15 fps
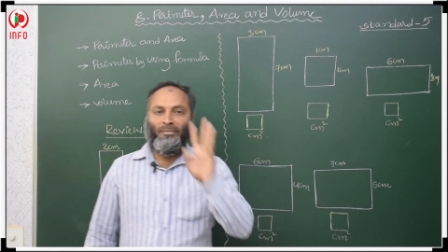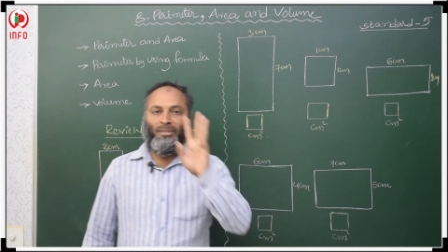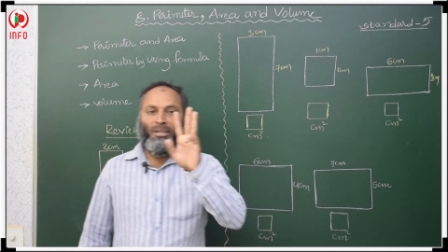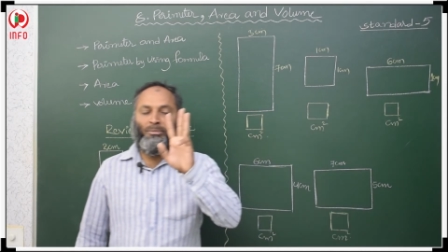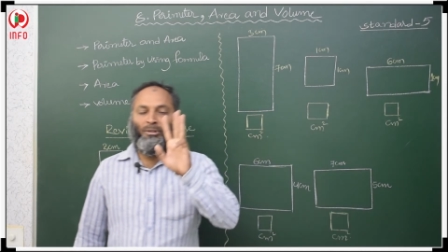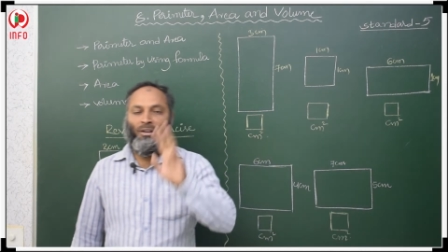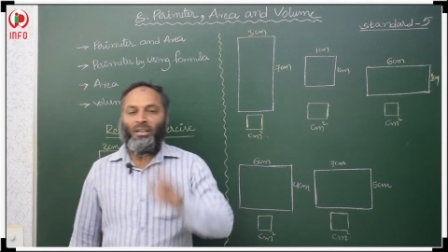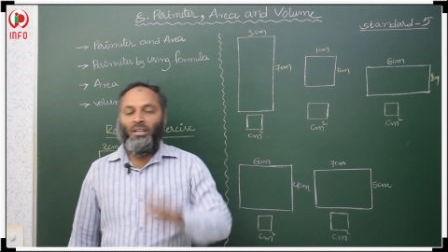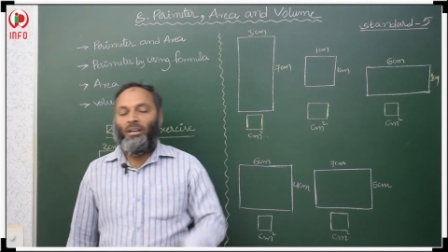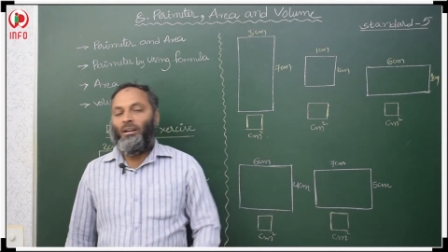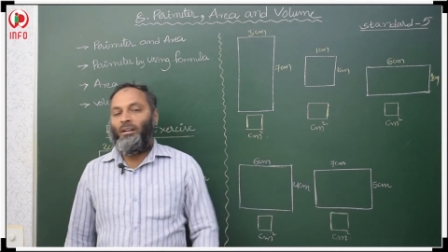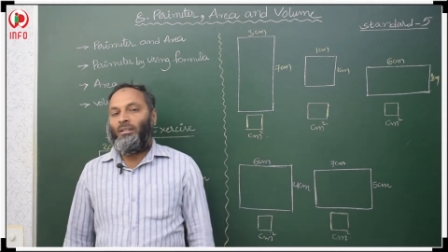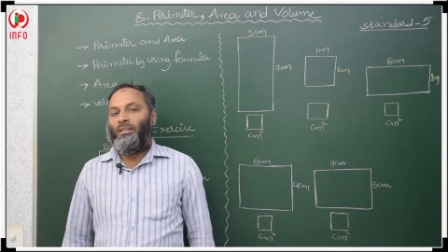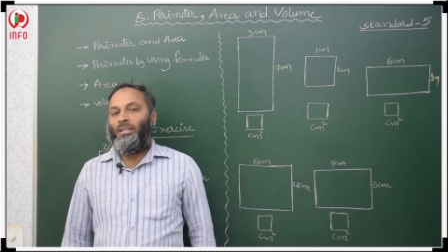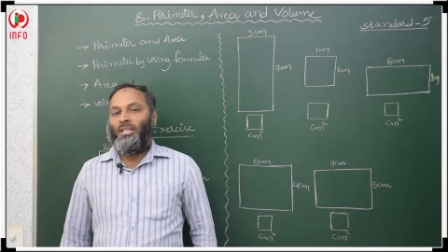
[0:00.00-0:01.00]
About
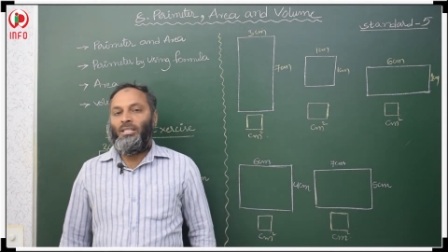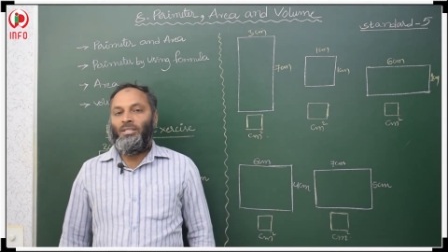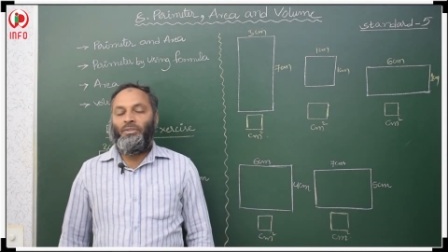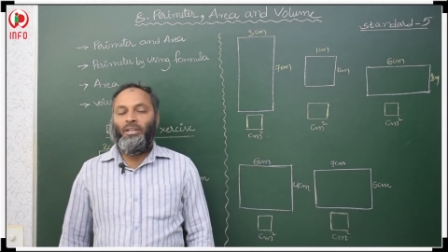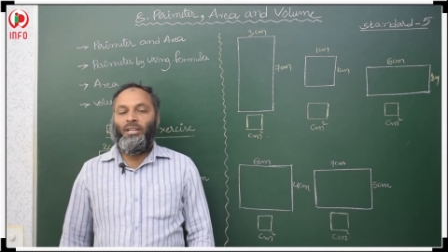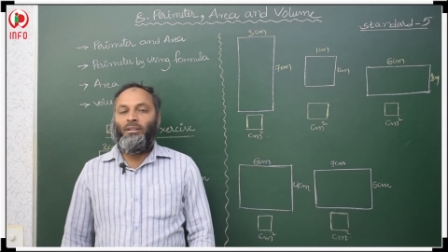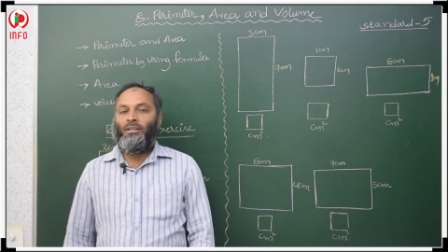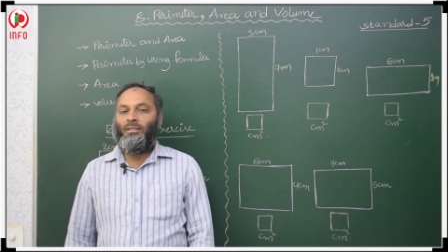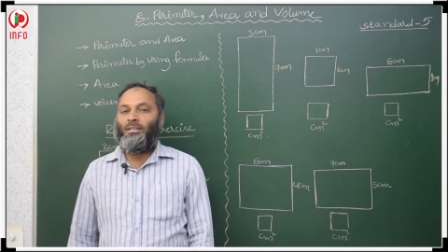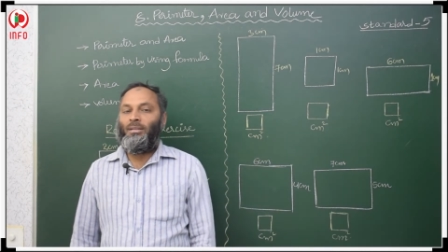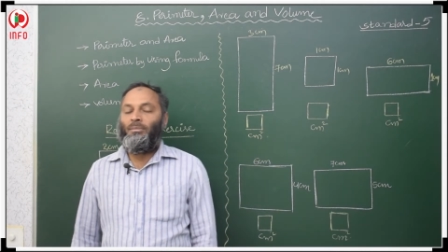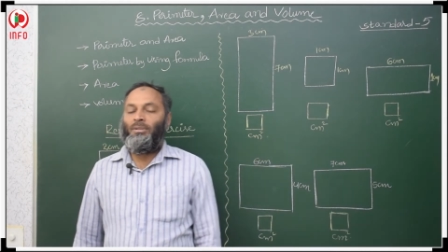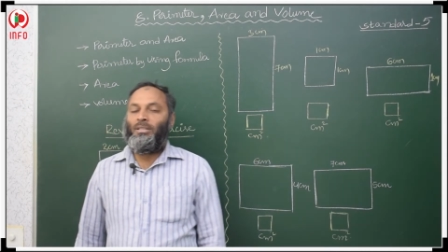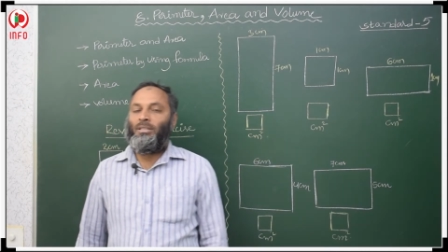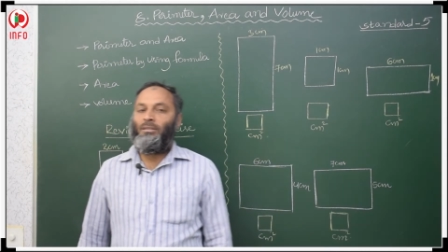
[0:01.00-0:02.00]
these three
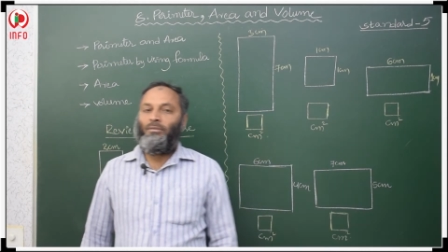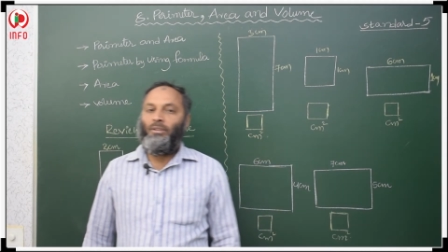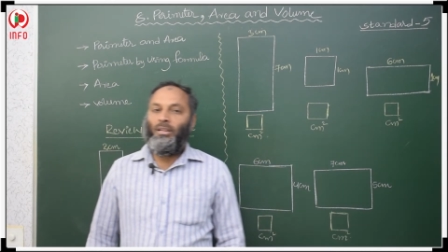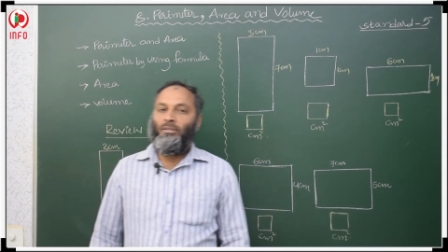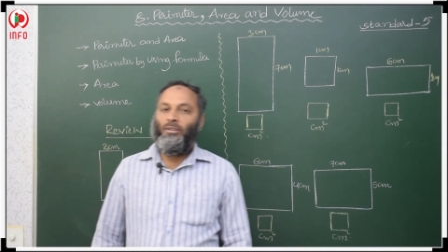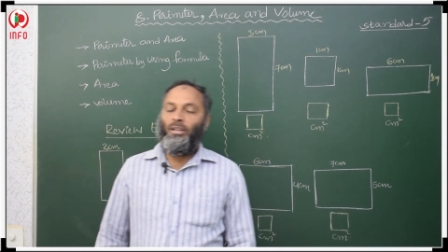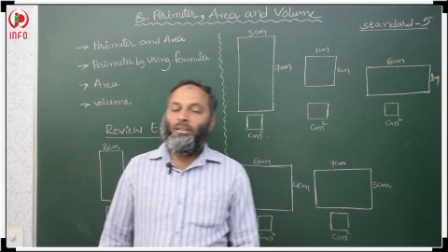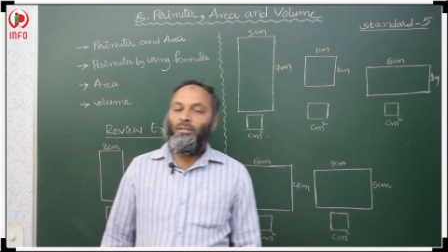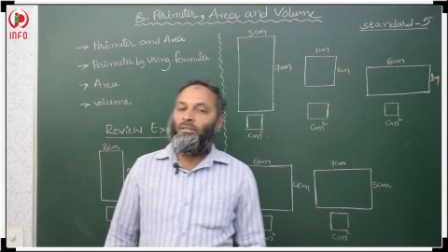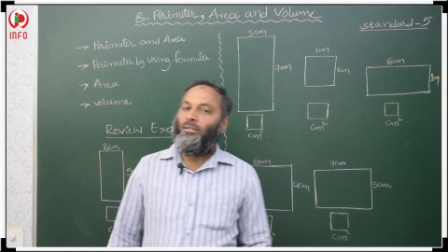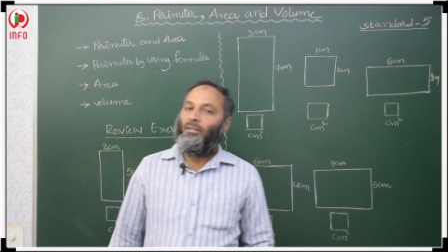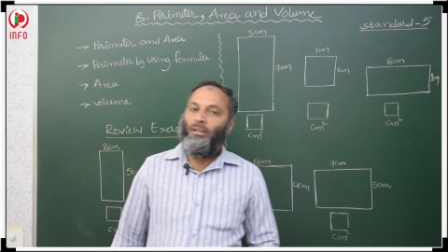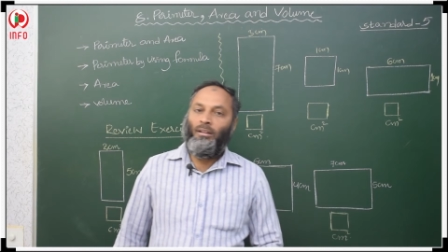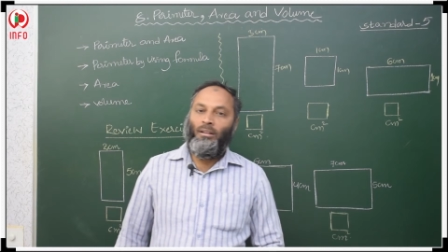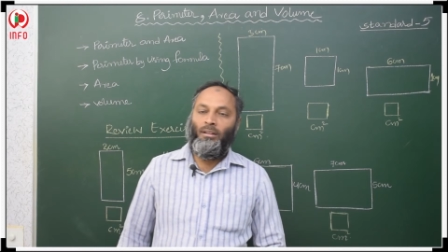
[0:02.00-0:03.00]
concepts we are going to
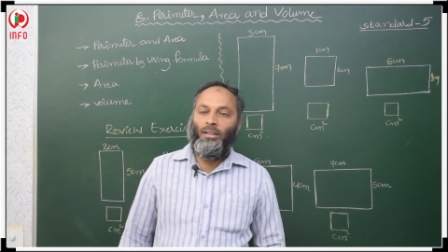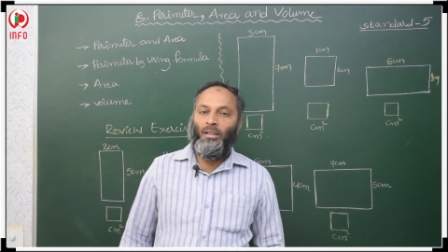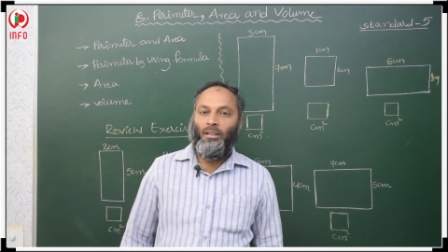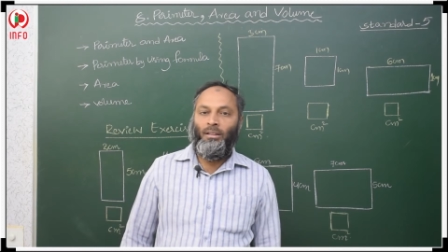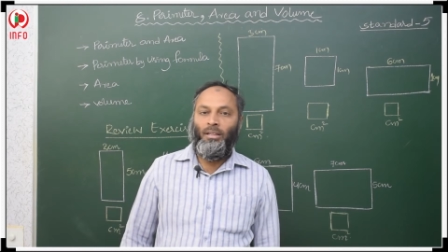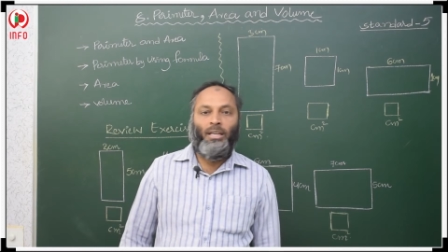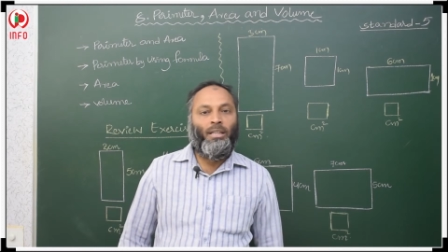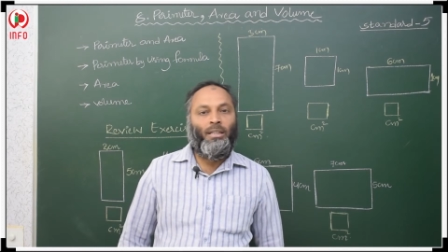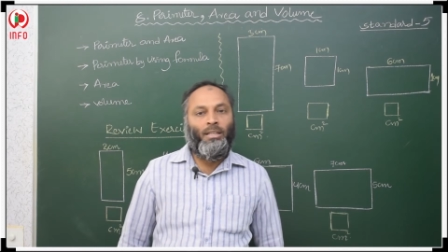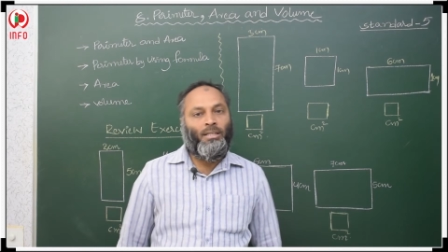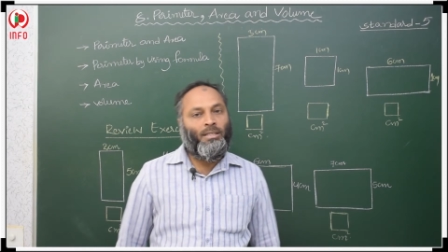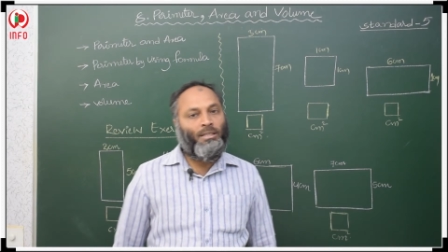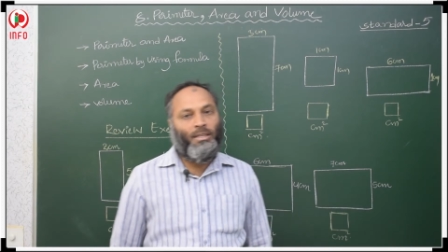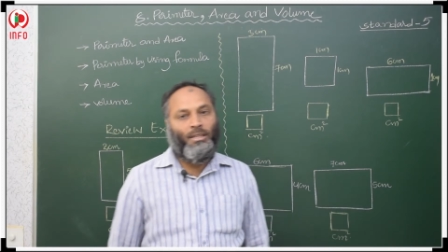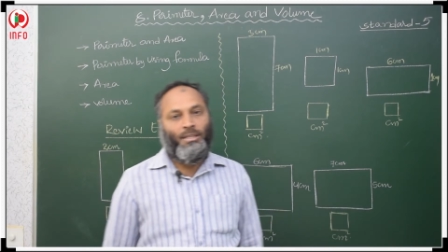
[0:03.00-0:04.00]
learn in
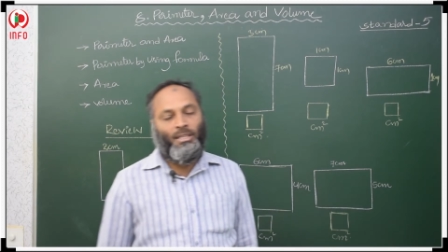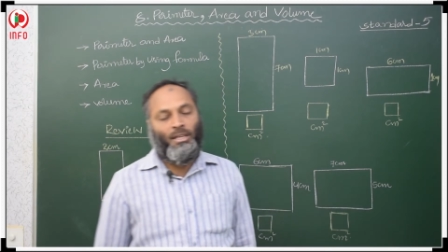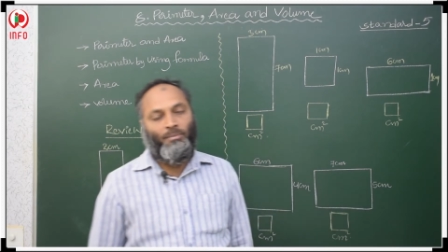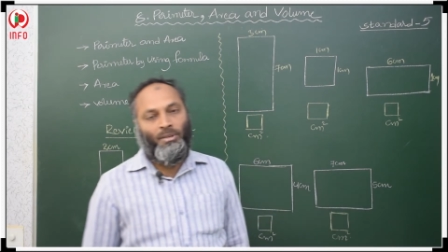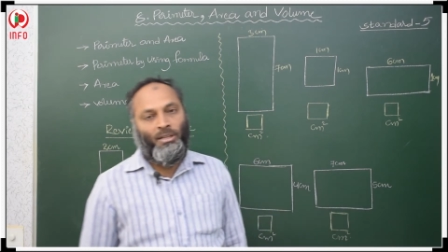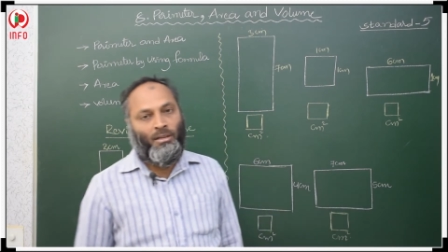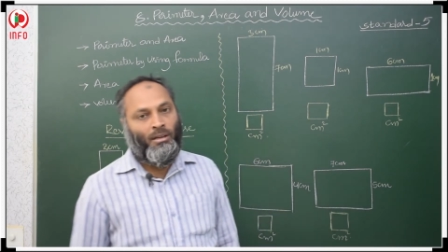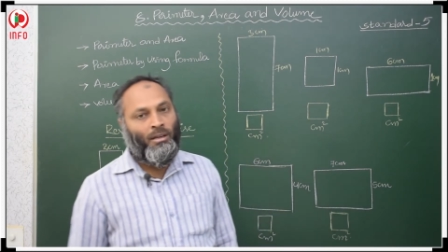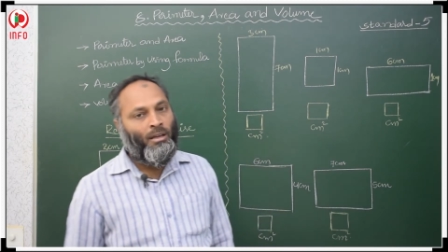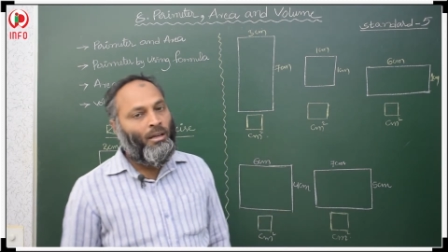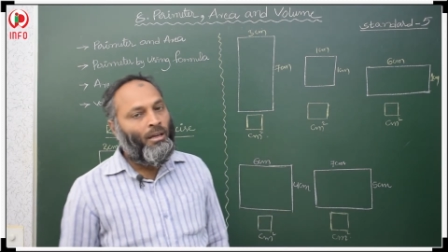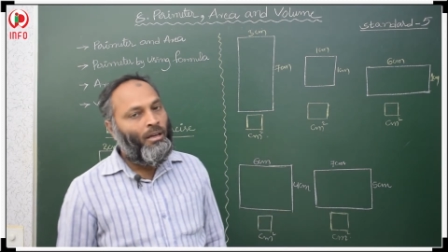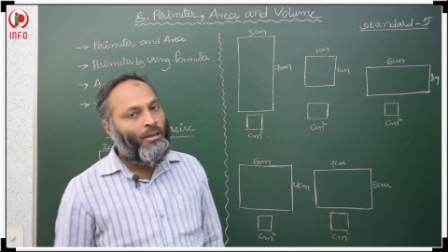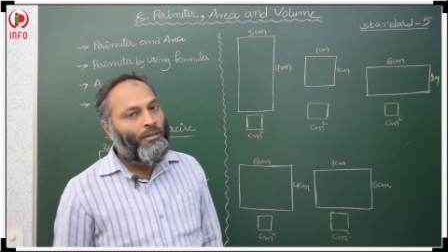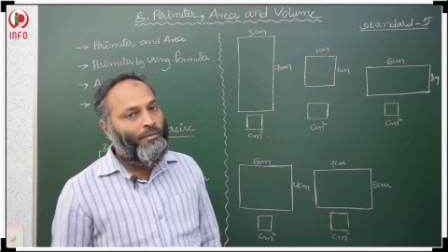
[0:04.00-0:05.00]
this chapter.
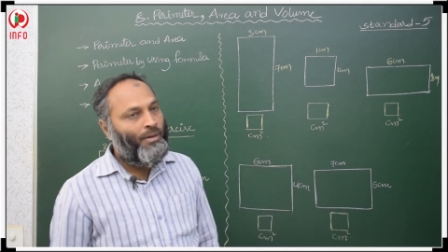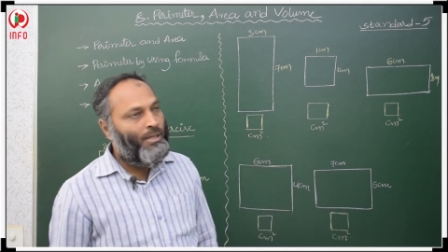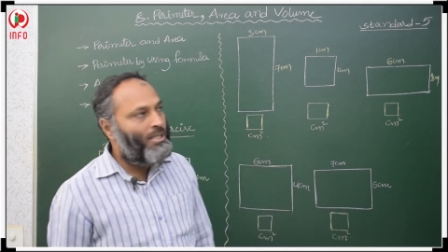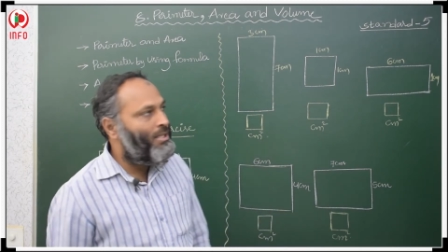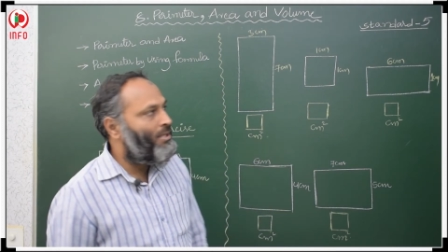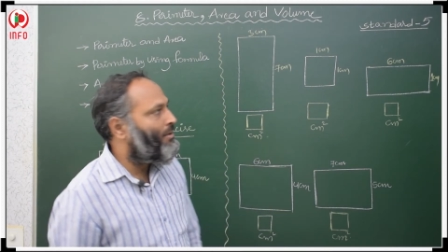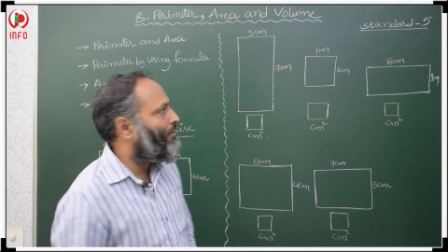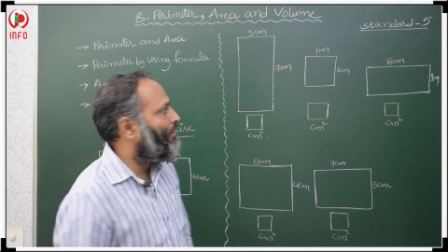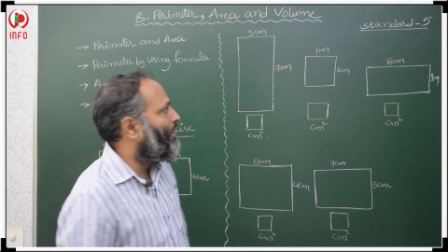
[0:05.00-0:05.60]
First we